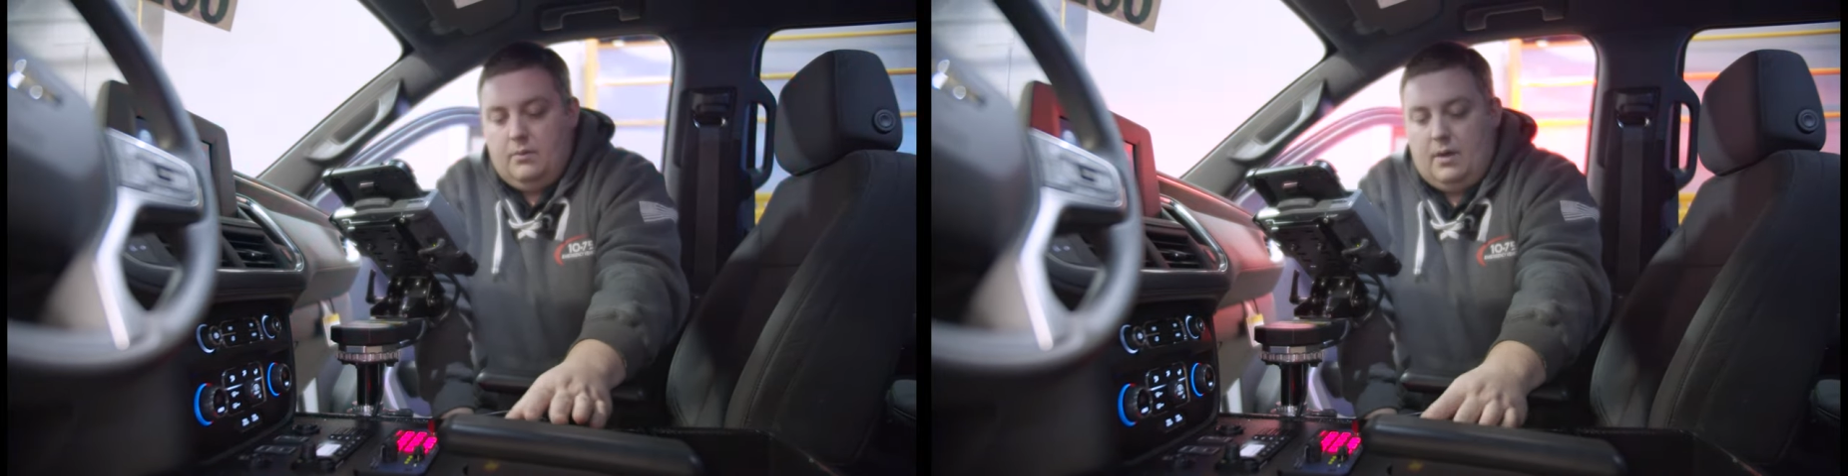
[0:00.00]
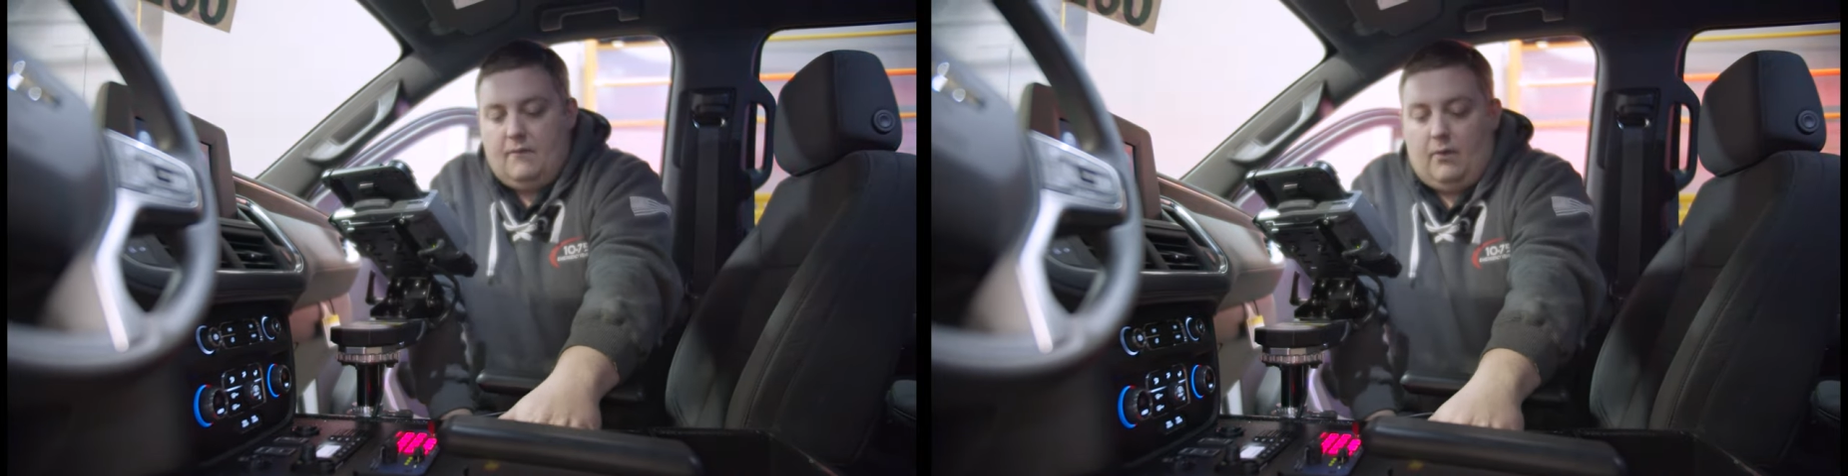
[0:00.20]

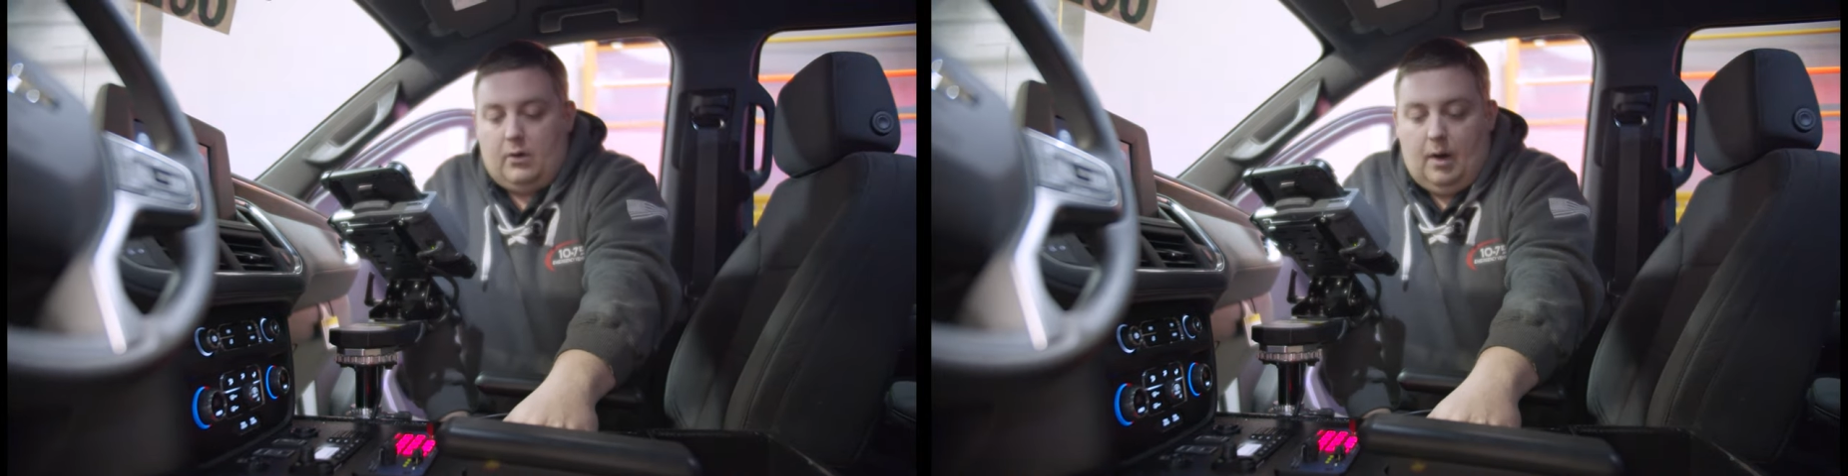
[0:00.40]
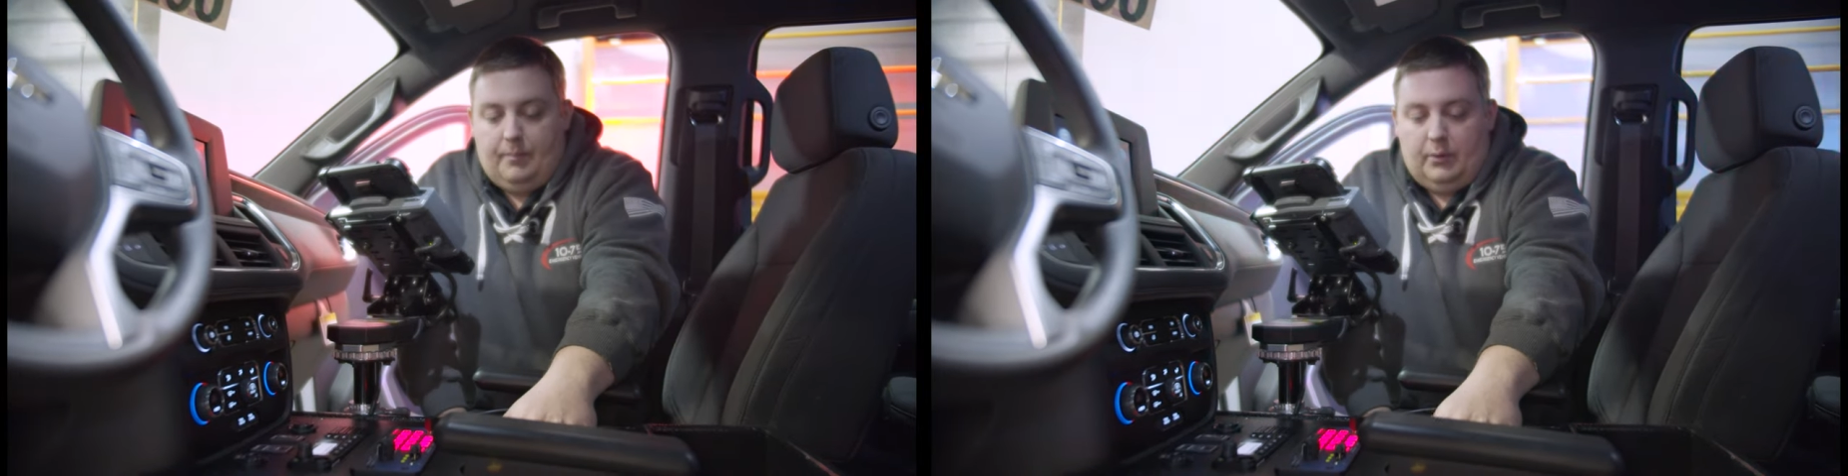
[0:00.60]
We have our
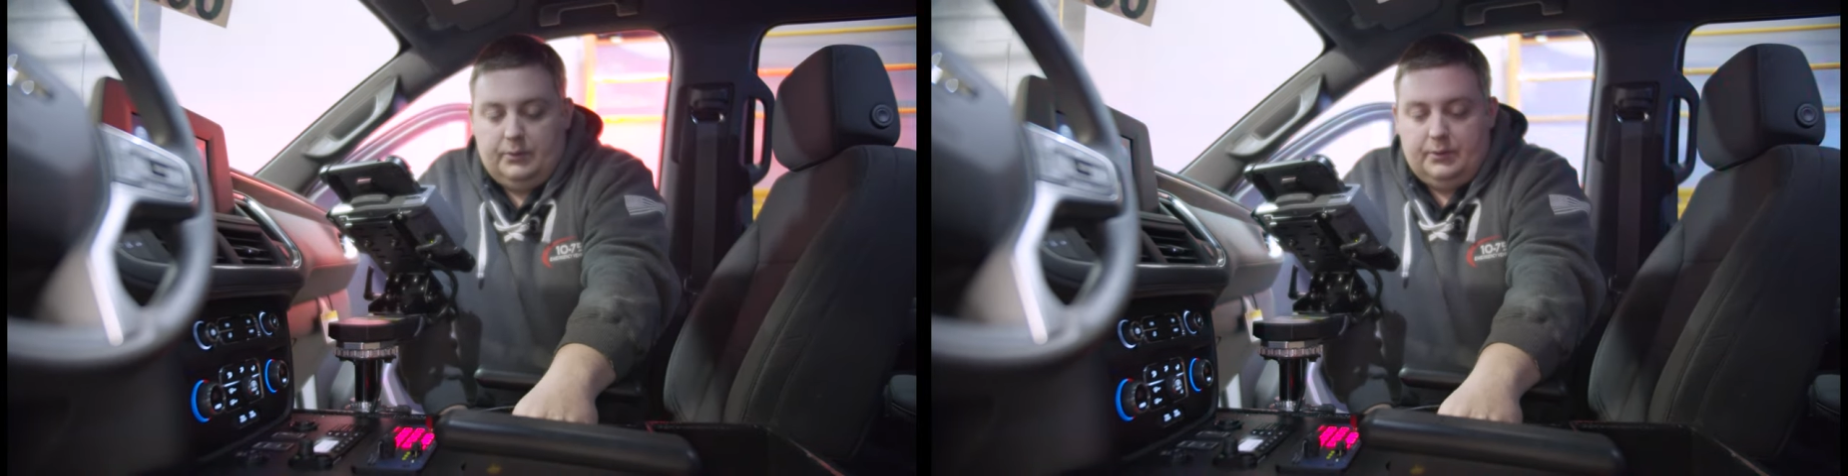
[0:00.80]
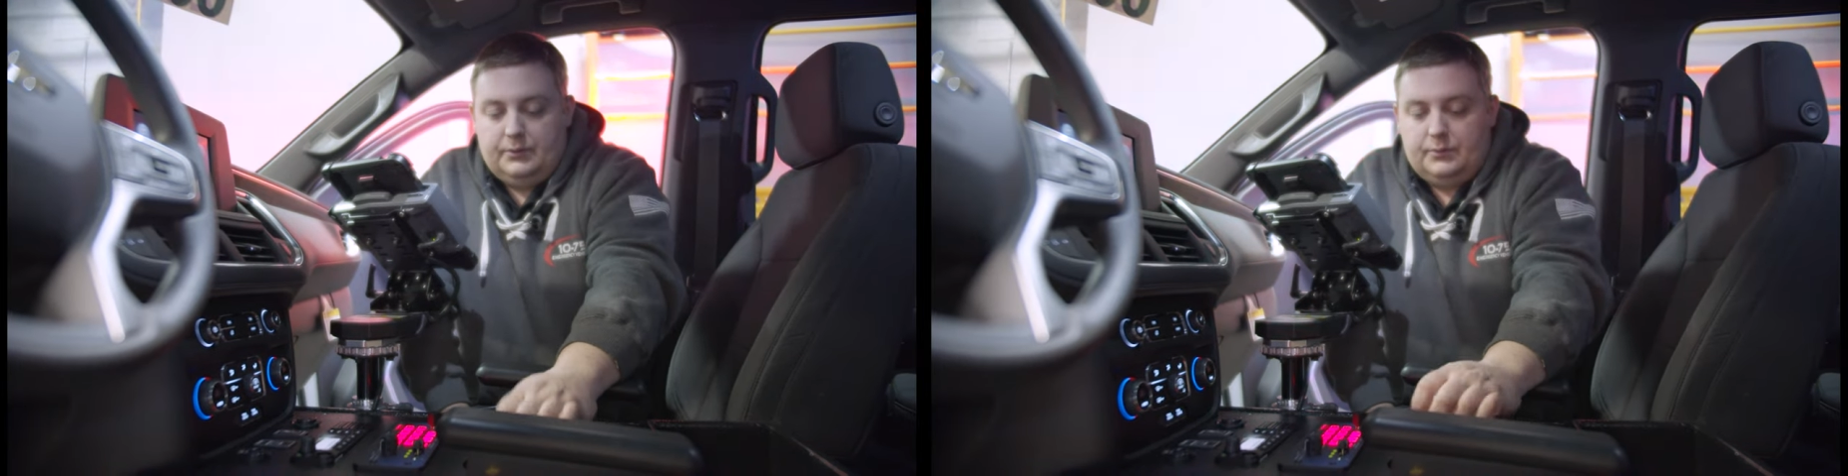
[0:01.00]
cup
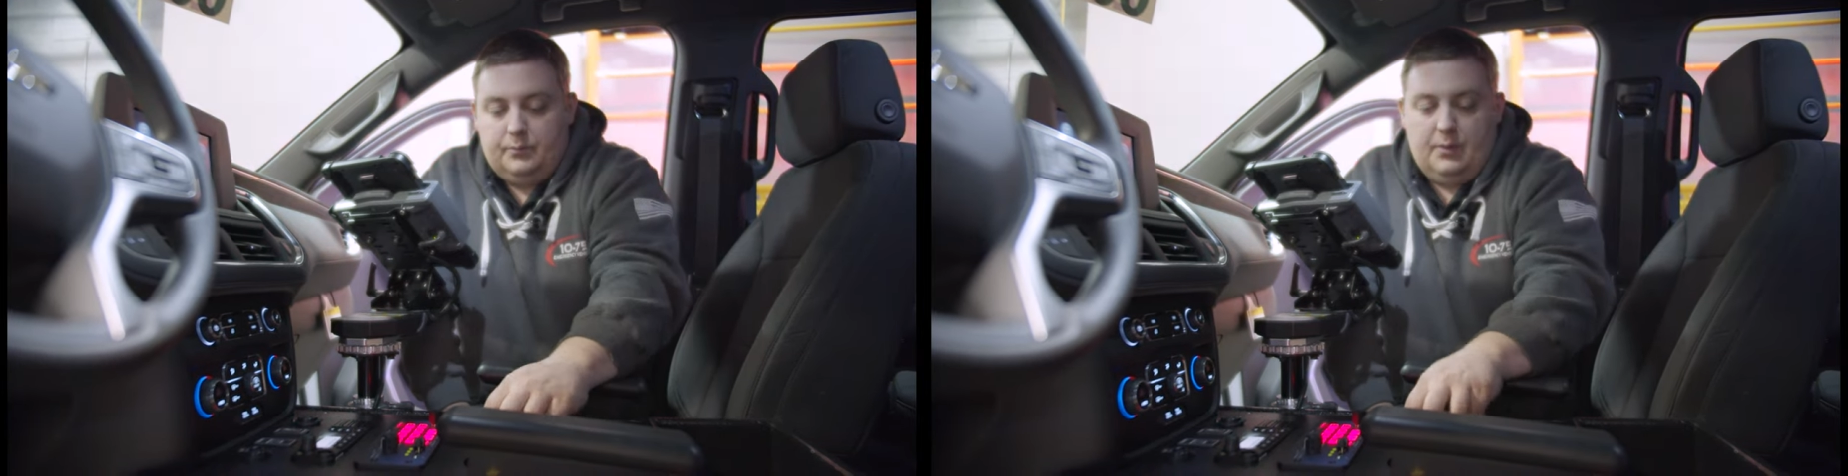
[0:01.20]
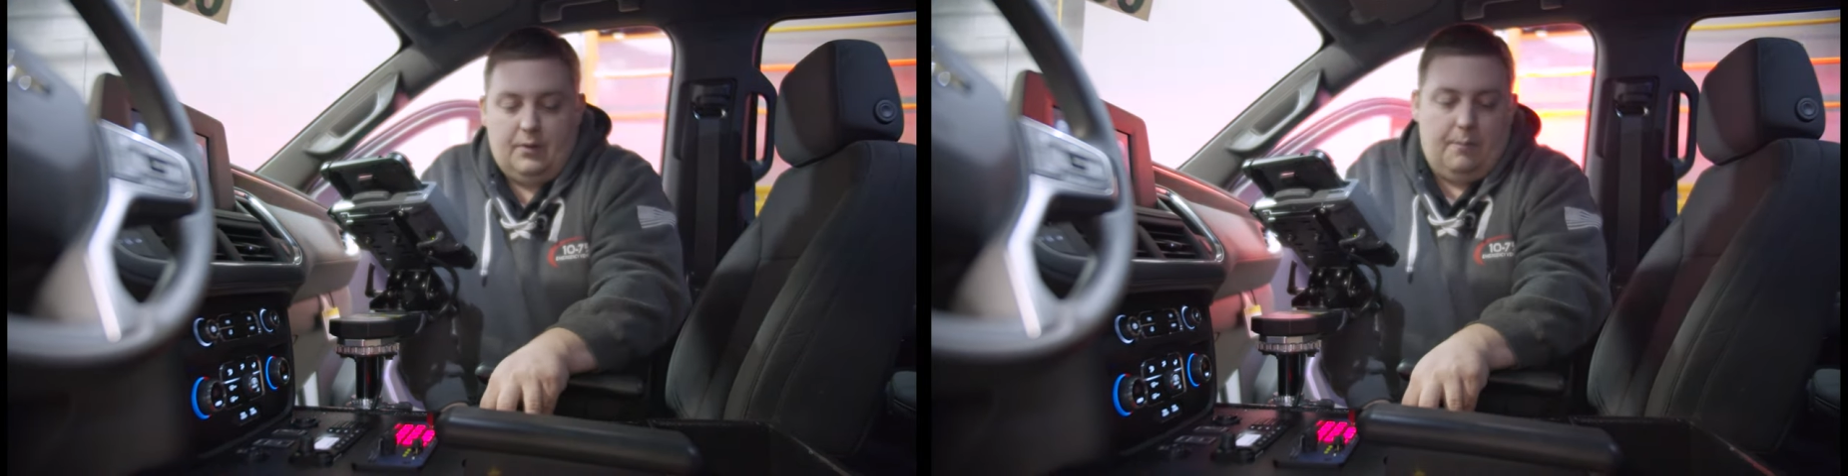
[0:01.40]
holders
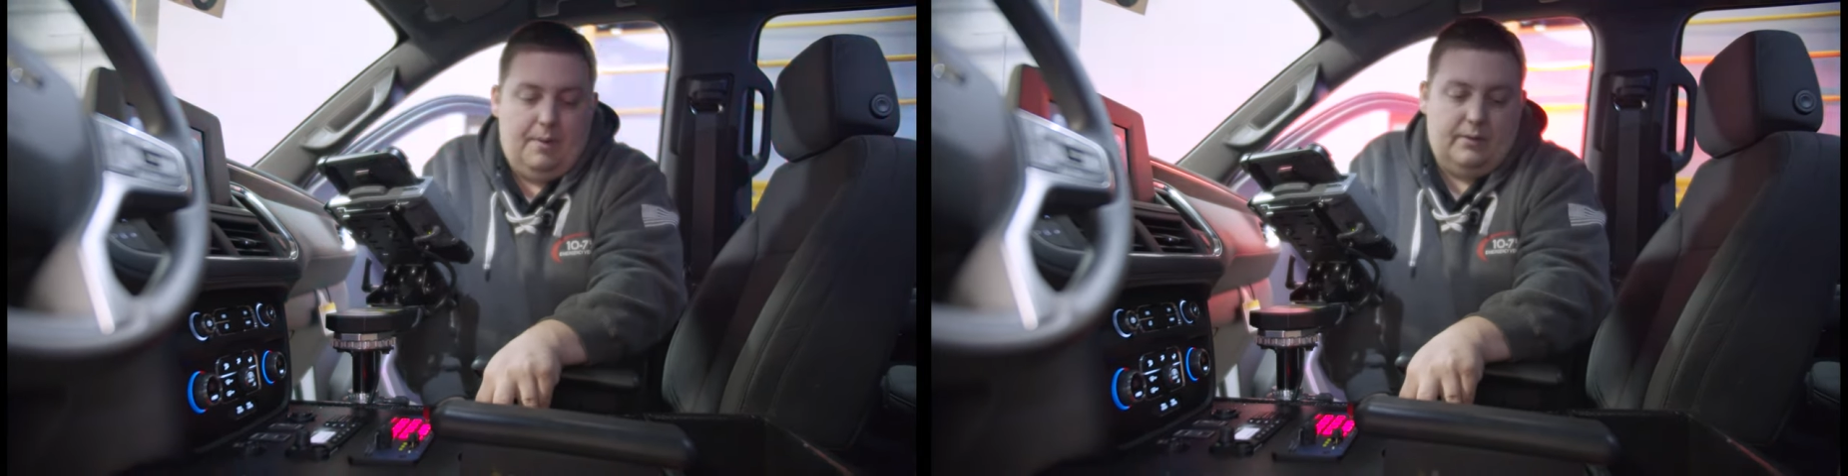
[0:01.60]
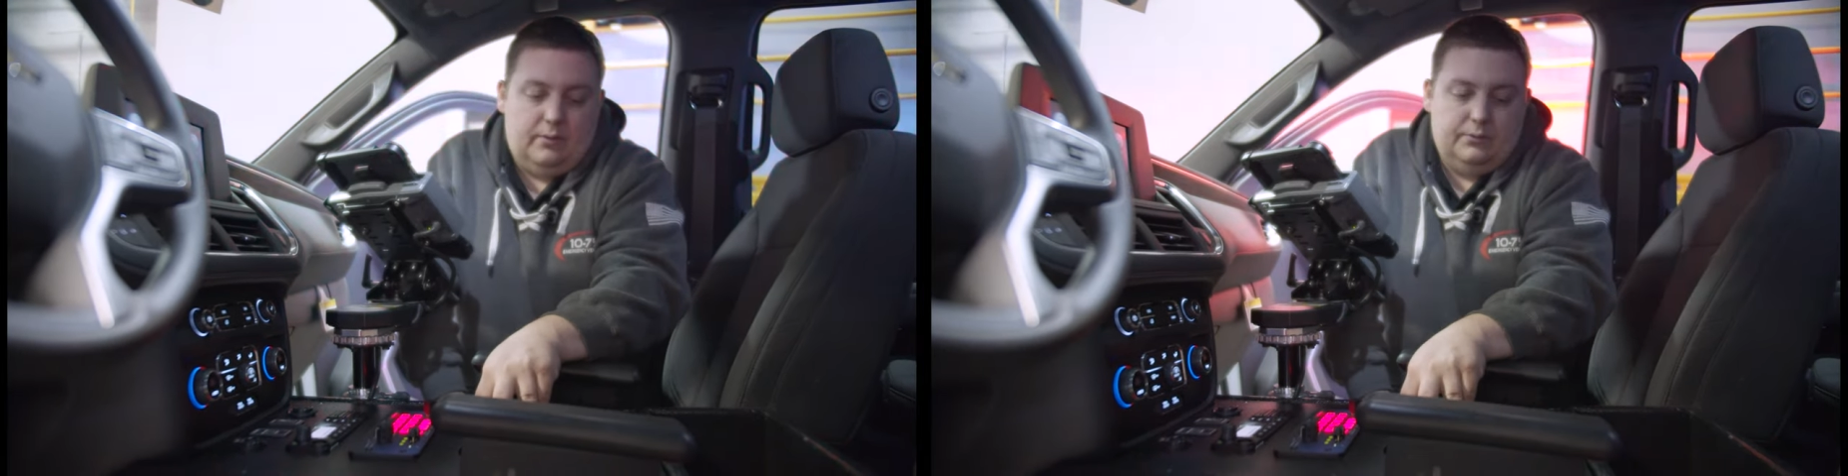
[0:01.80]
with our
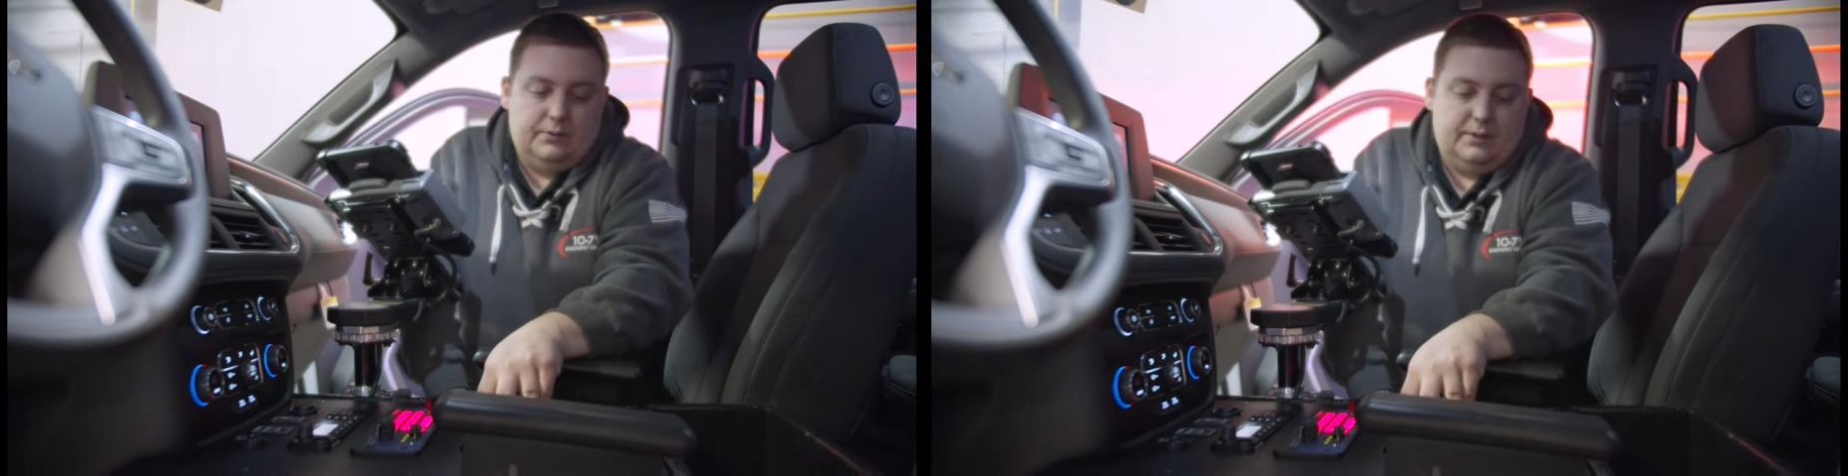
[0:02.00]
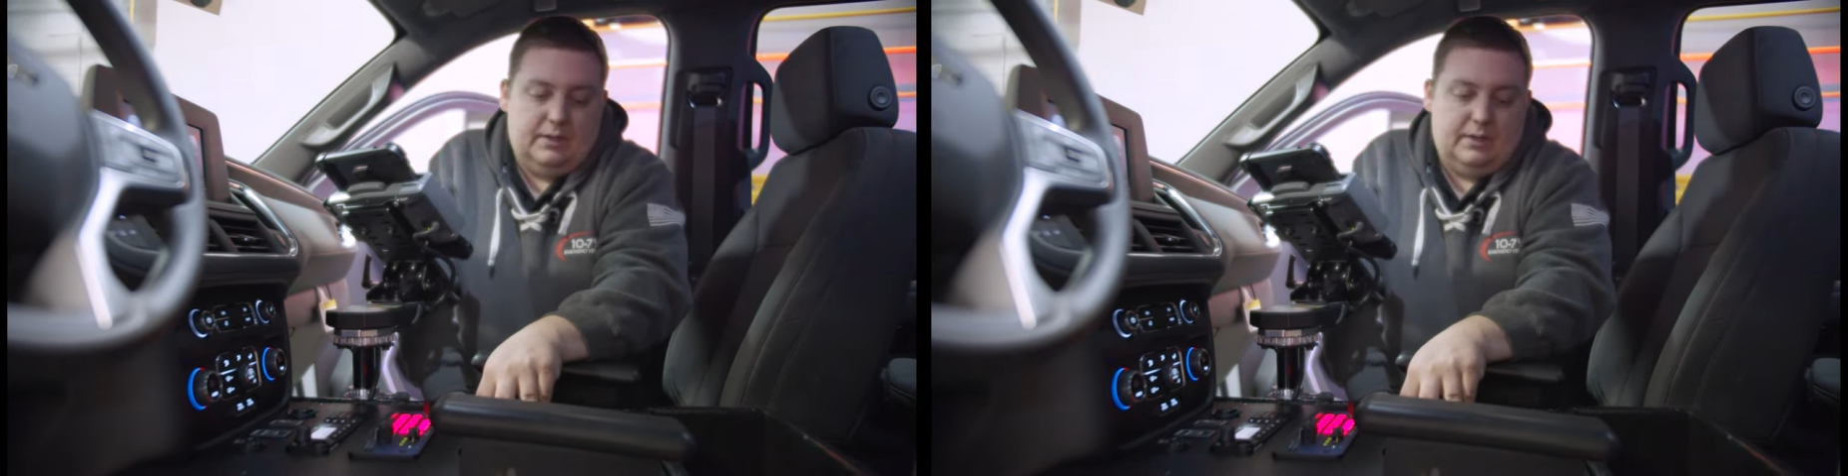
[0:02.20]
pen holders